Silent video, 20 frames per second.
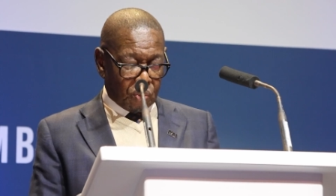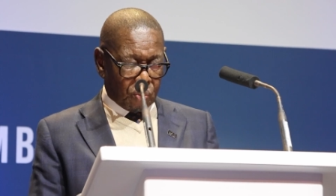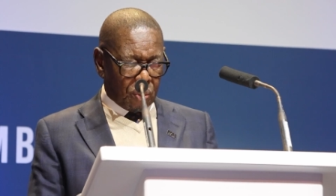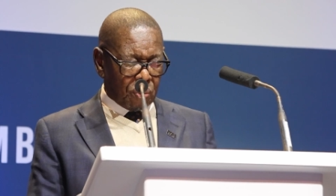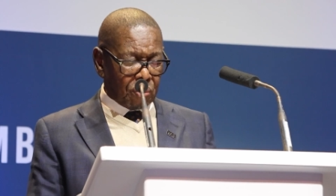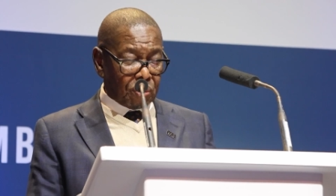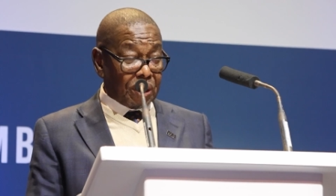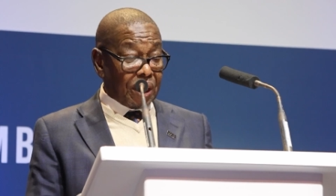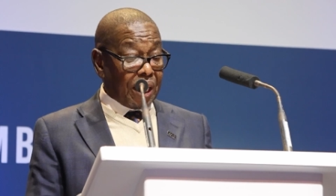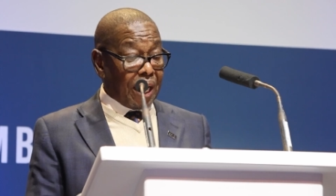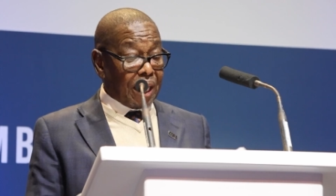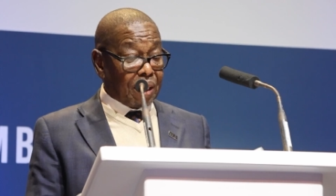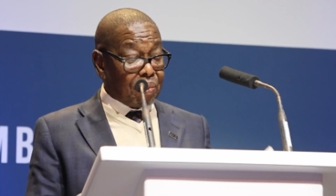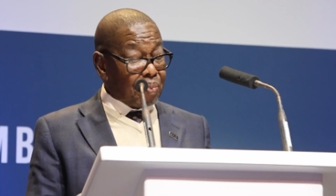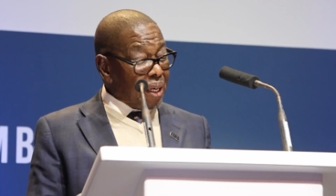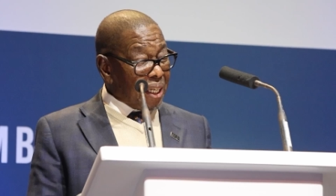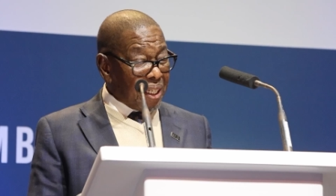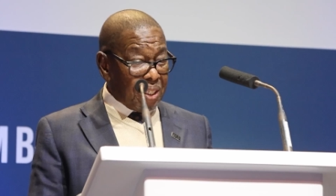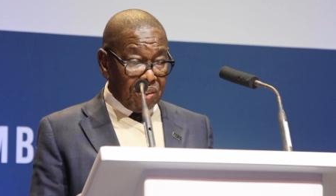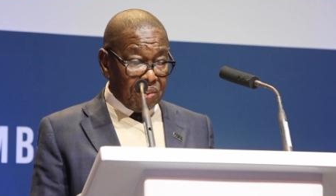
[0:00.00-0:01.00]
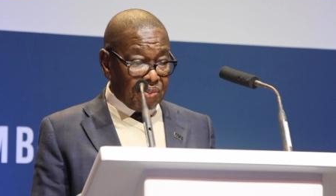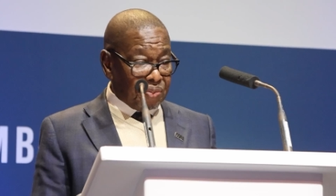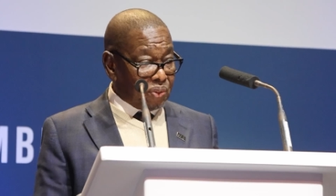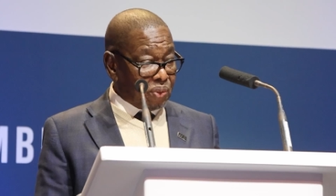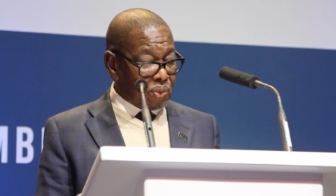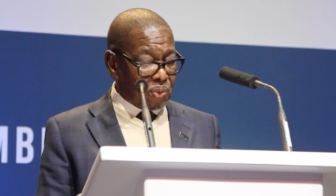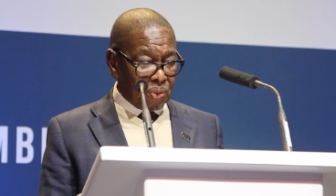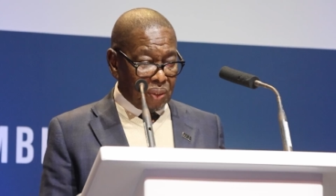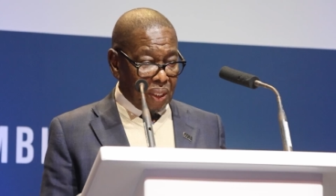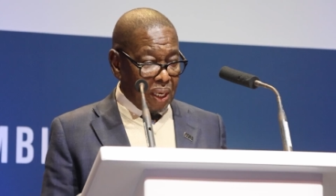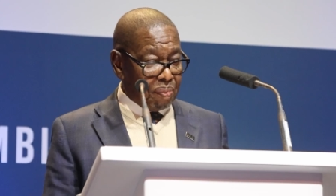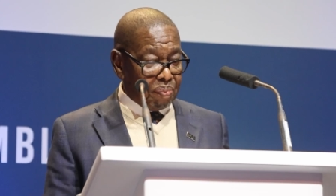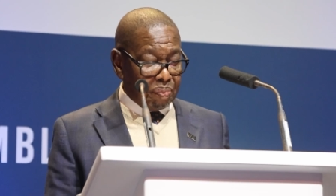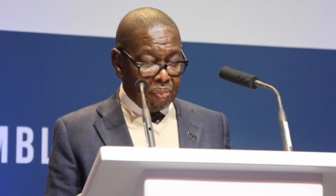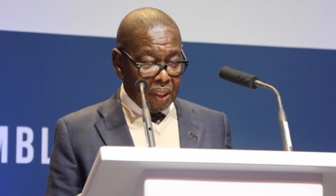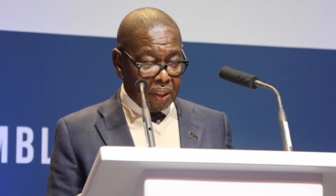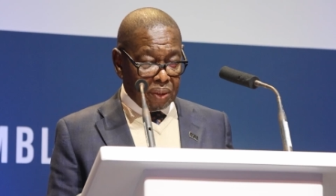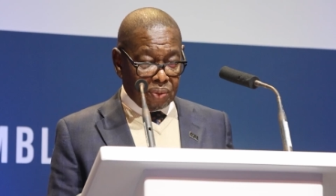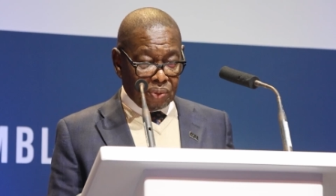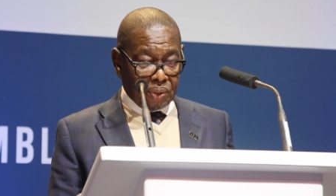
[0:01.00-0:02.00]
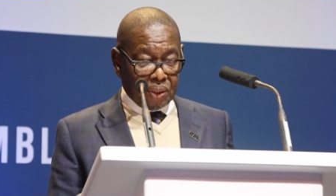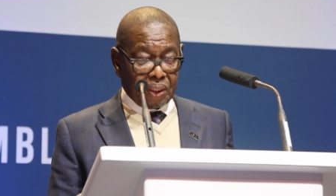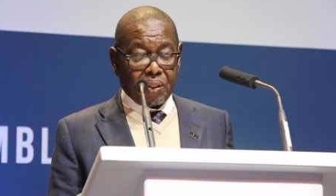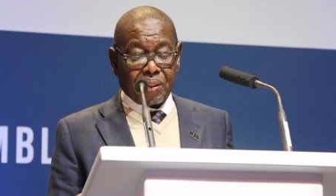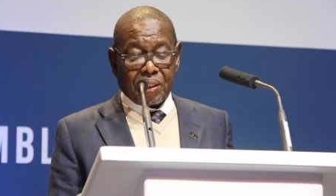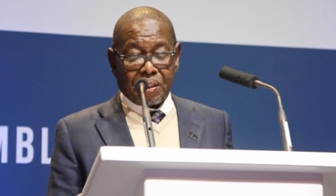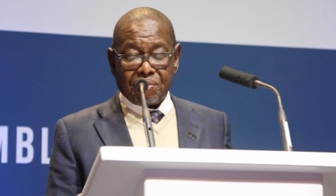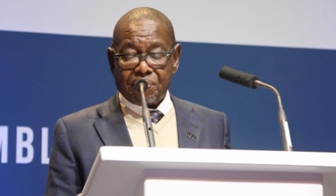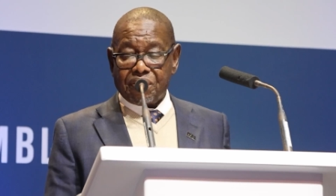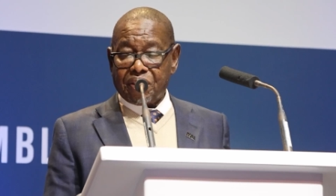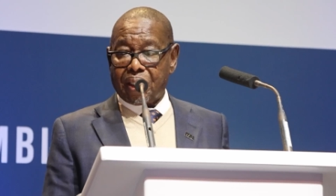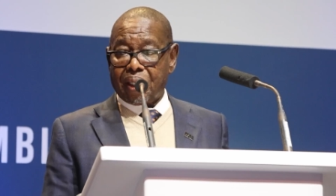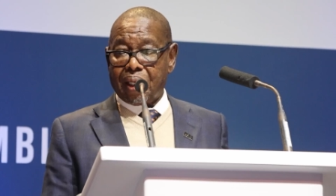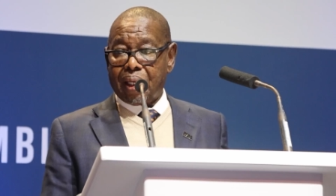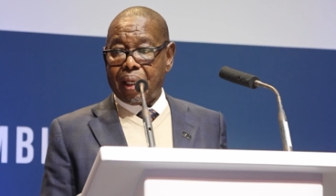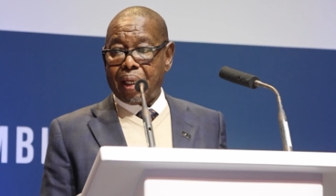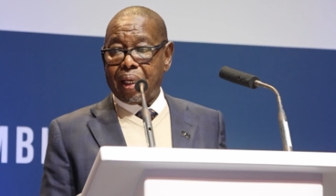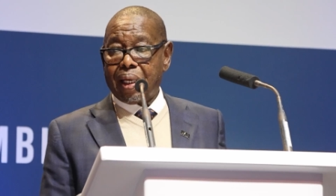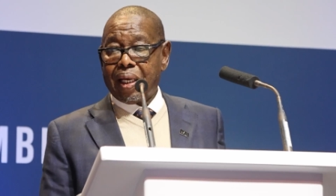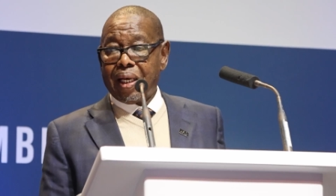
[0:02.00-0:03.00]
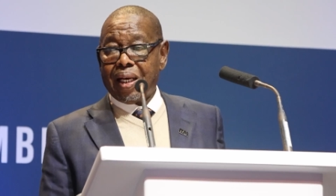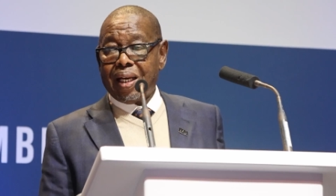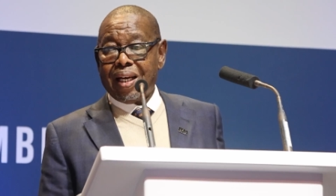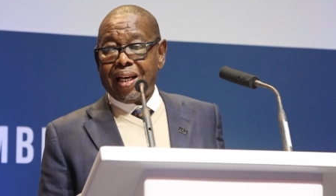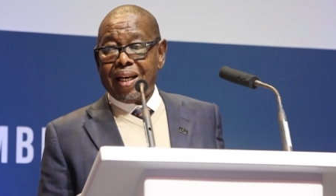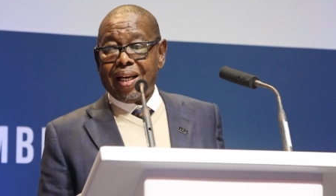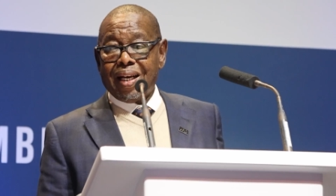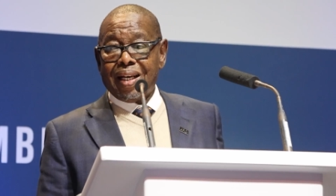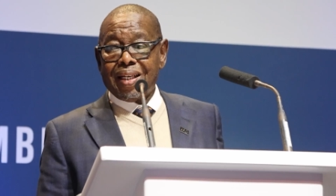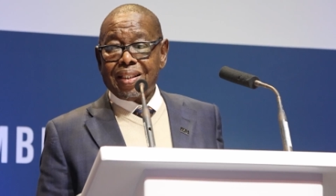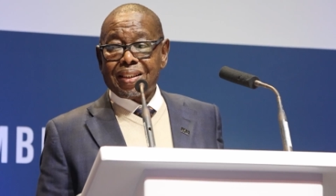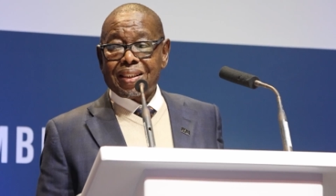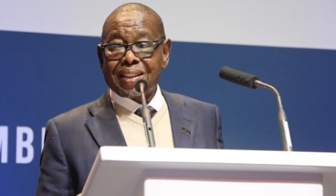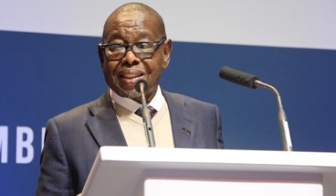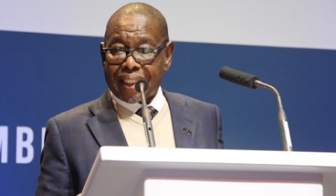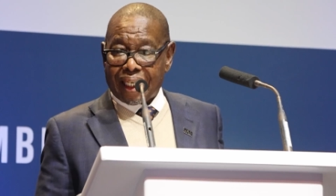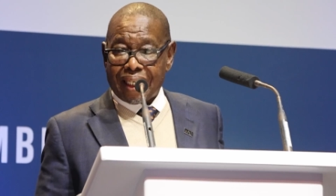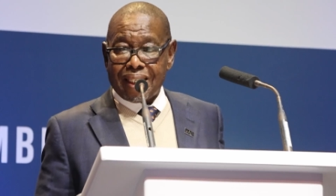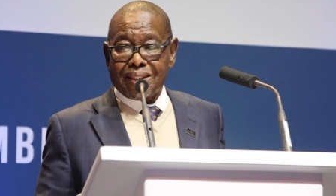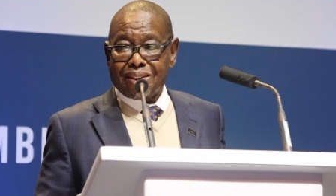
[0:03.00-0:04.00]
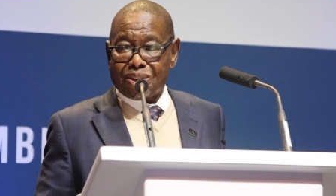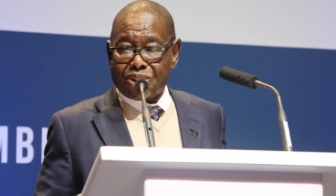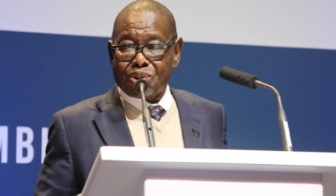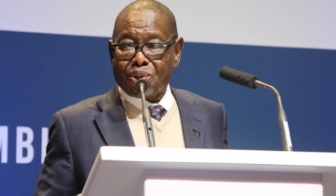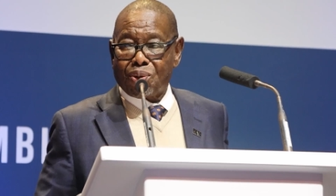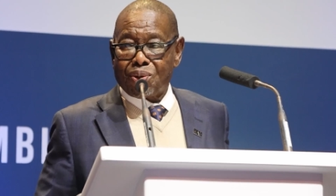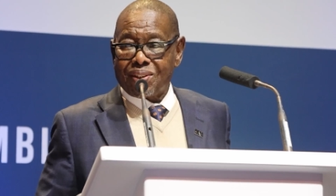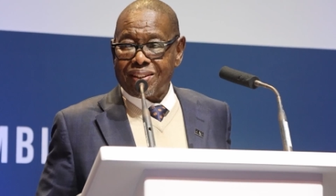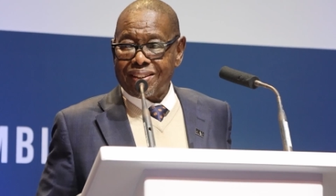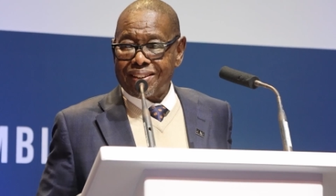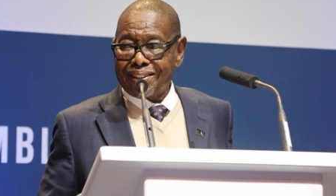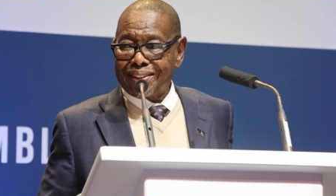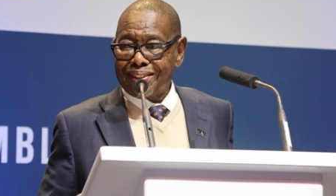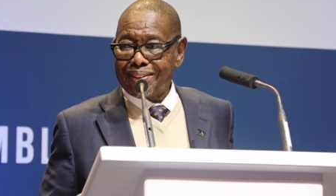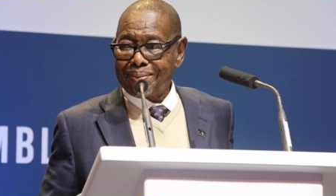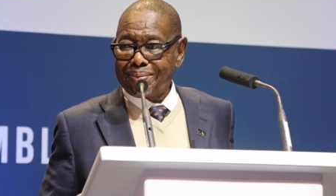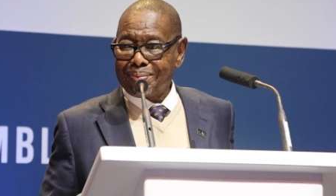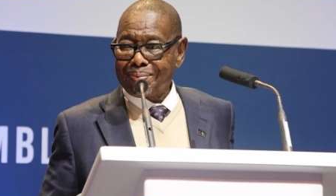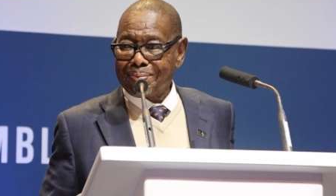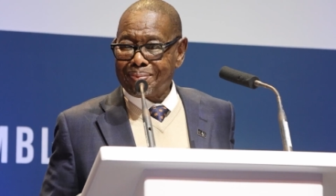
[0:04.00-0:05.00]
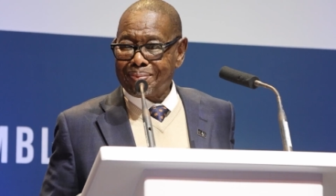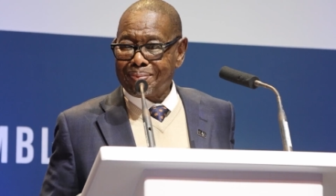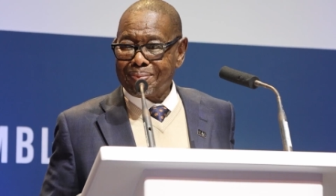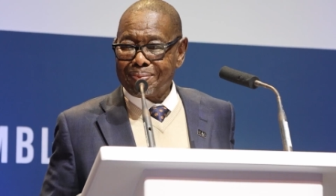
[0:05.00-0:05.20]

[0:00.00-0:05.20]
We would like many of you to come back to South Africa as science tourists,